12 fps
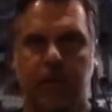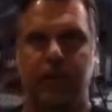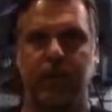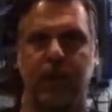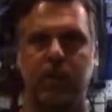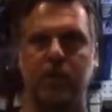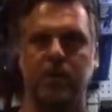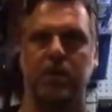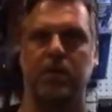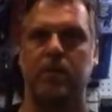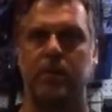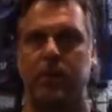of fireworks
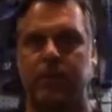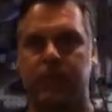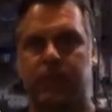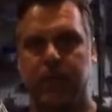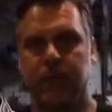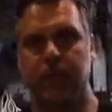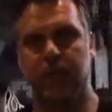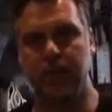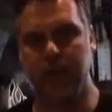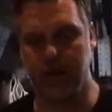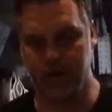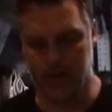going off in the
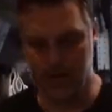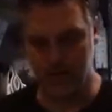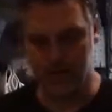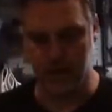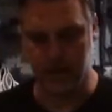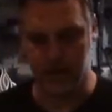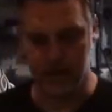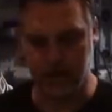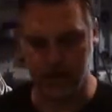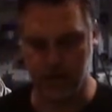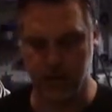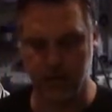background. I'm not living in
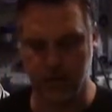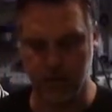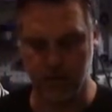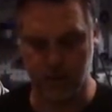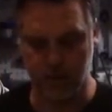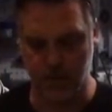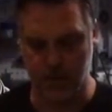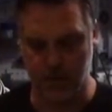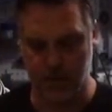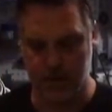a war zone.